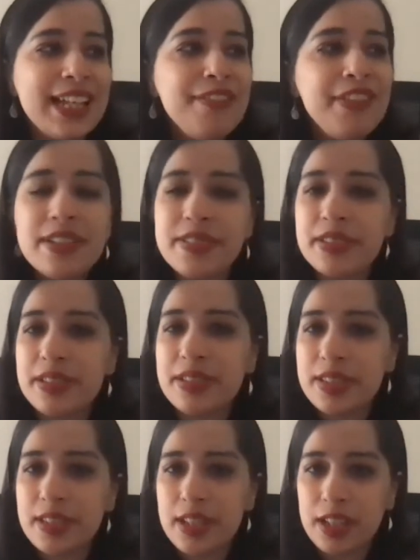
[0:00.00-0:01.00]
itself, it
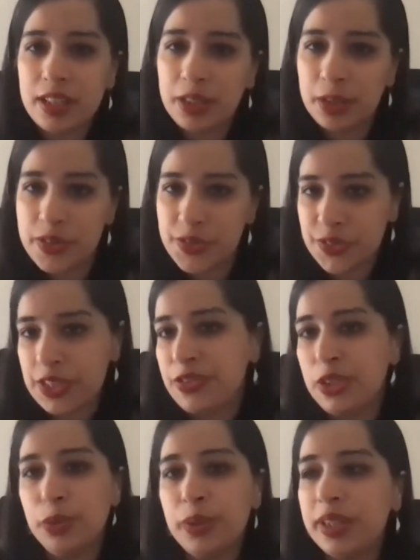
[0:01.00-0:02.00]
doesn't say that you're
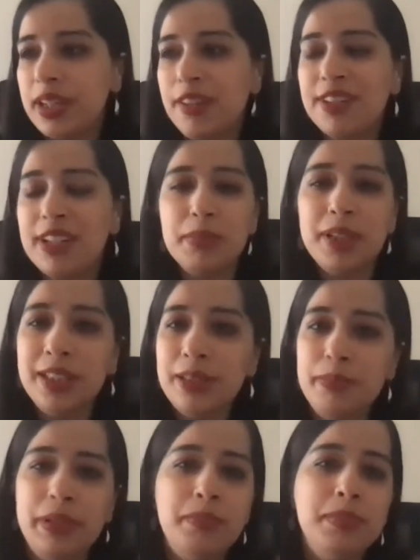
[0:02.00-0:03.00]
successful. You can have 1
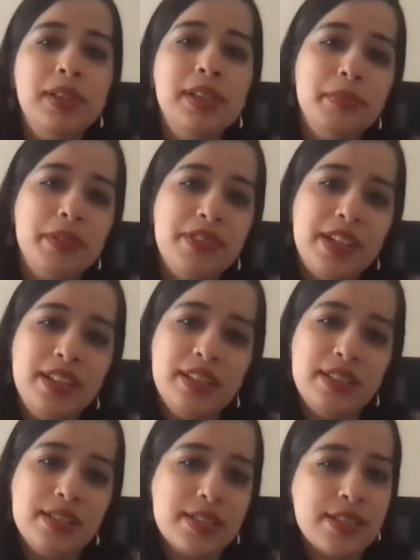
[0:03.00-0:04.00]
million people and be
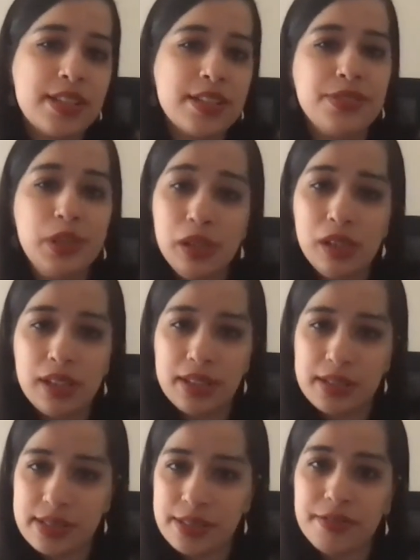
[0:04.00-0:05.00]
very
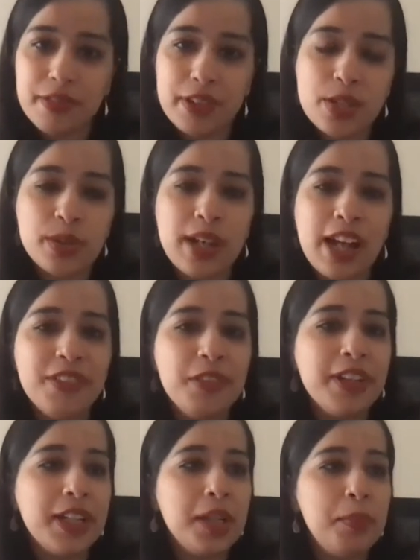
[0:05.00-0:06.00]
unsuccessful in some ways, or
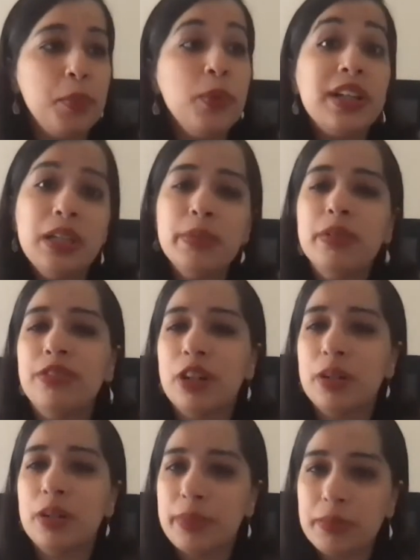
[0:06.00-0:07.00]
have a very poorly
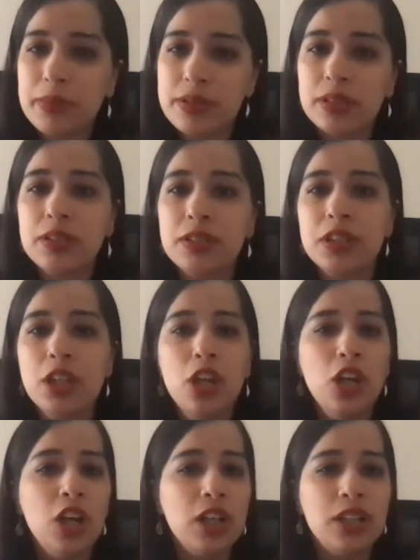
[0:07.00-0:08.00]
performing business,
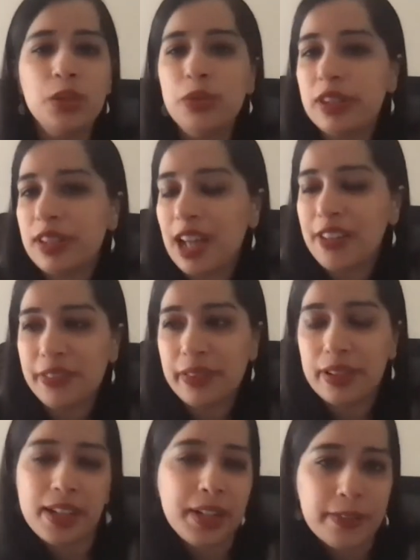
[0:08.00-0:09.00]
and you can have
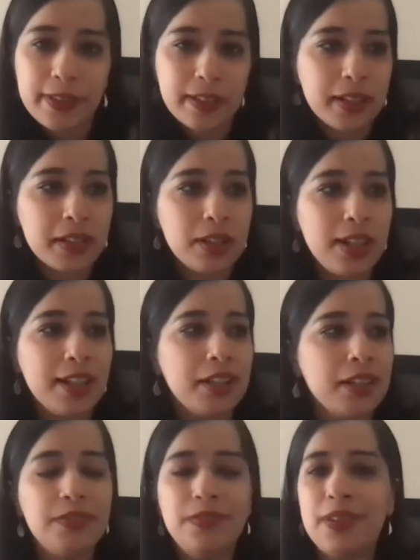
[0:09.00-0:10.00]
a great one at
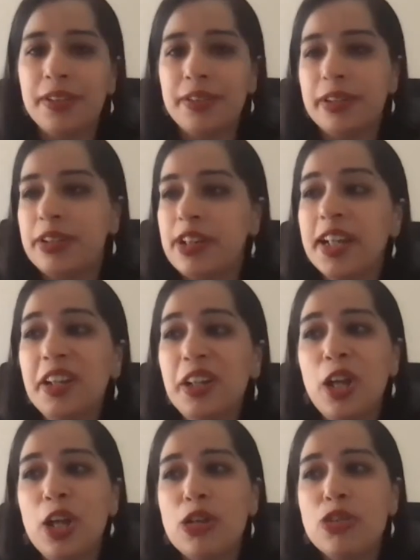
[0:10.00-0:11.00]
like 100,
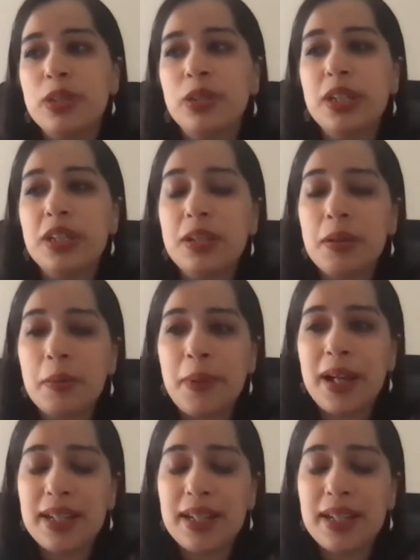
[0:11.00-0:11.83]
right? So I think